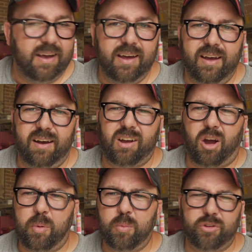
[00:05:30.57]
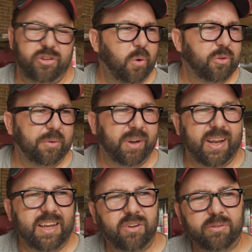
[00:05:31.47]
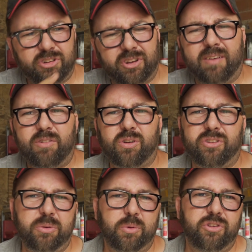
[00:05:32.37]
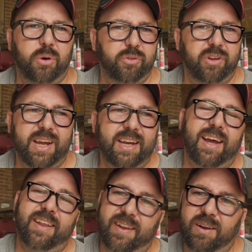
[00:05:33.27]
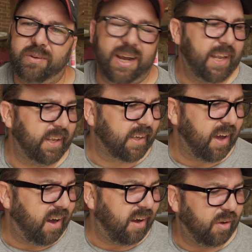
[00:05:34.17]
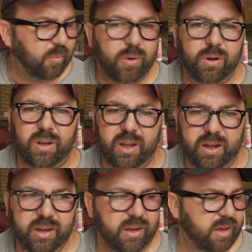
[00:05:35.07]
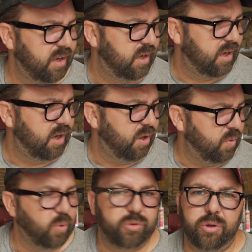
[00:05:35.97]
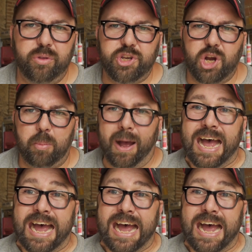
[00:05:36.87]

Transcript: I can't remember what tools I'm going to need, so I'm just going to have a look and see what tools I need, and then I'll get in the car and we'll do the job.